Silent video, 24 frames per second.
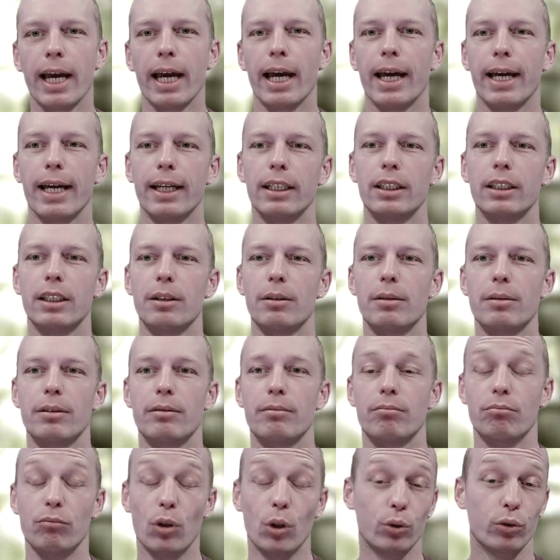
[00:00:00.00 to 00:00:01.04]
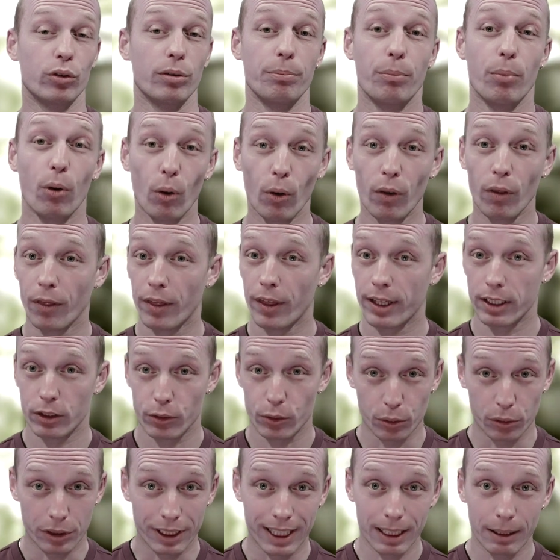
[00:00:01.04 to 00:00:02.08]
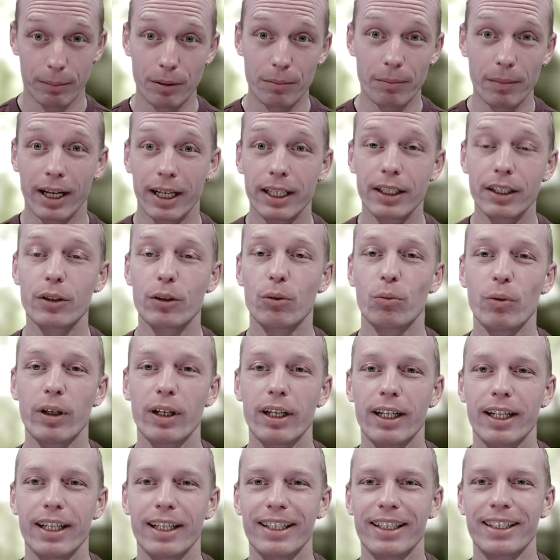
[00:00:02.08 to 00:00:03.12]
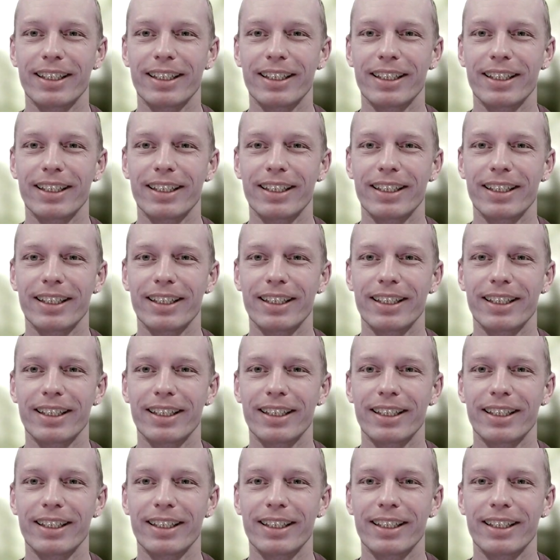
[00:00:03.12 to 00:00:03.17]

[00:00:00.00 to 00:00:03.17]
And the most important thing to keep in mind when